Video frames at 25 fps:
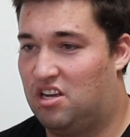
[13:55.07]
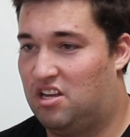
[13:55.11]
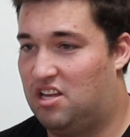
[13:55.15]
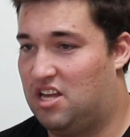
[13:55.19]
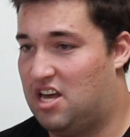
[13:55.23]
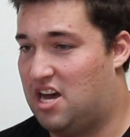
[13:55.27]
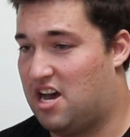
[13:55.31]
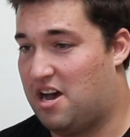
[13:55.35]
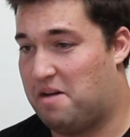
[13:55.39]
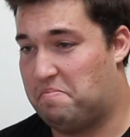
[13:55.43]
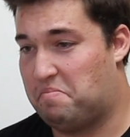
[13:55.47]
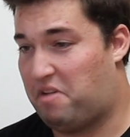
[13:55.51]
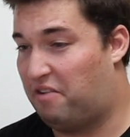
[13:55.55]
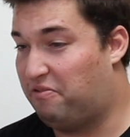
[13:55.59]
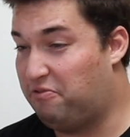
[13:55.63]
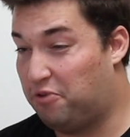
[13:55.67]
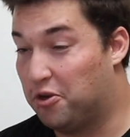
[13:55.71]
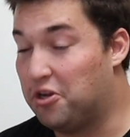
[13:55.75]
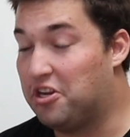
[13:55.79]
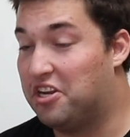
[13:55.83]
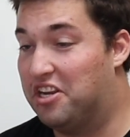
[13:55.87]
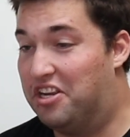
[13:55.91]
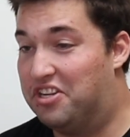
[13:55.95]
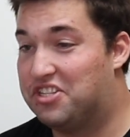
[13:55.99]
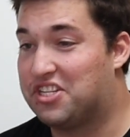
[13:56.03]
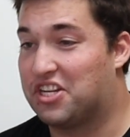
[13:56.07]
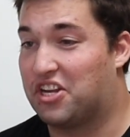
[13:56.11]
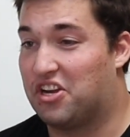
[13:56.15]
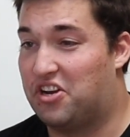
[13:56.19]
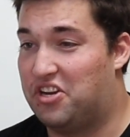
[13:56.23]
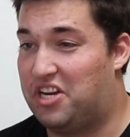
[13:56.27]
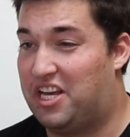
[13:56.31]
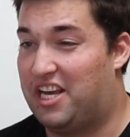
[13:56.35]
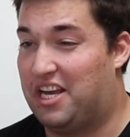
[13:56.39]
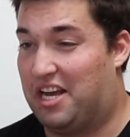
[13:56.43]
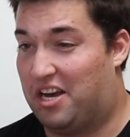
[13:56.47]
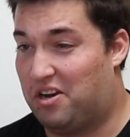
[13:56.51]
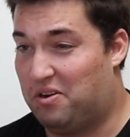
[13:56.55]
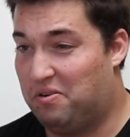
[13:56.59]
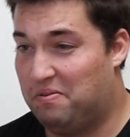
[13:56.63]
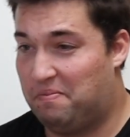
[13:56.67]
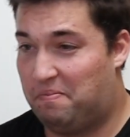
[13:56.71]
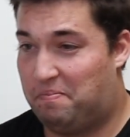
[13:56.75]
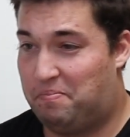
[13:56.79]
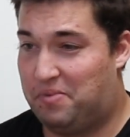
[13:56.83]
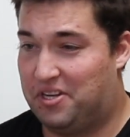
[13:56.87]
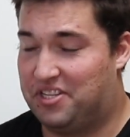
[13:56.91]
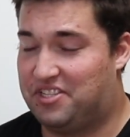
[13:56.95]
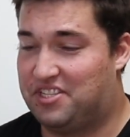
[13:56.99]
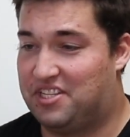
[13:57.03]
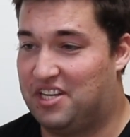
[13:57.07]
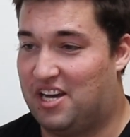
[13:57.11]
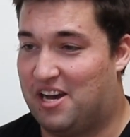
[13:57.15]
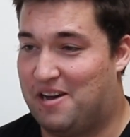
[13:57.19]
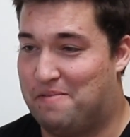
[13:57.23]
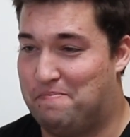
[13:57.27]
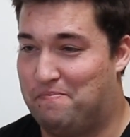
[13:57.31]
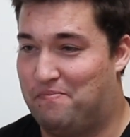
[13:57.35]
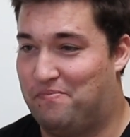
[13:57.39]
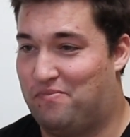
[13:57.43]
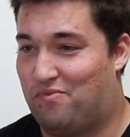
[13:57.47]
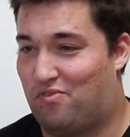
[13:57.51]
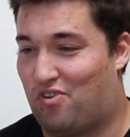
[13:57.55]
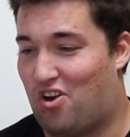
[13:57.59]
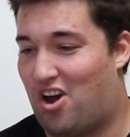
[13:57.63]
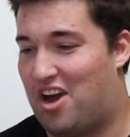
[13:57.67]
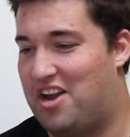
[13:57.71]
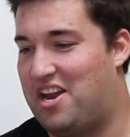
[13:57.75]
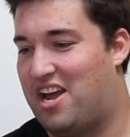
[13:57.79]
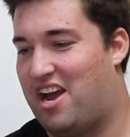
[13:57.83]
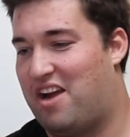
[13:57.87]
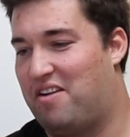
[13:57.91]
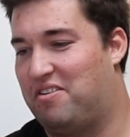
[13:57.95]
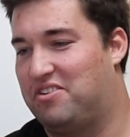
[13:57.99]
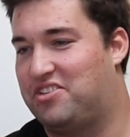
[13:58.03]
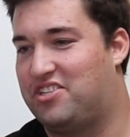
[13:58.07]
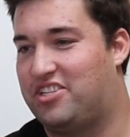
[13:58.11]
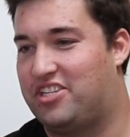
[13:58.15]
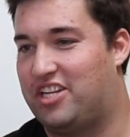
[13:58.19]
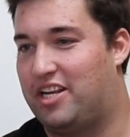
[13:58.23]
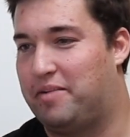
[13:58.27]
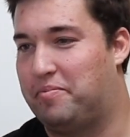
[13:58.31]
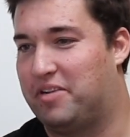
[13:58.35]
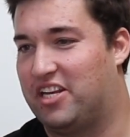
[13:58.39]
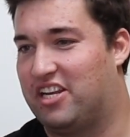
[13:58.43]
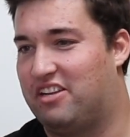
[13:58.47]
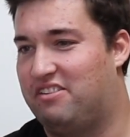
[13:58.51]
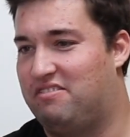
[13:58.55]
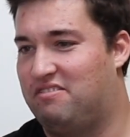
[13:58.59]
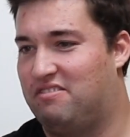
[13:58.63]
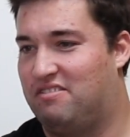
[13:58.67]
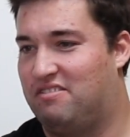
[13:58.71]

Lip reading: a few years ago now, but Ryan Harris steaming in.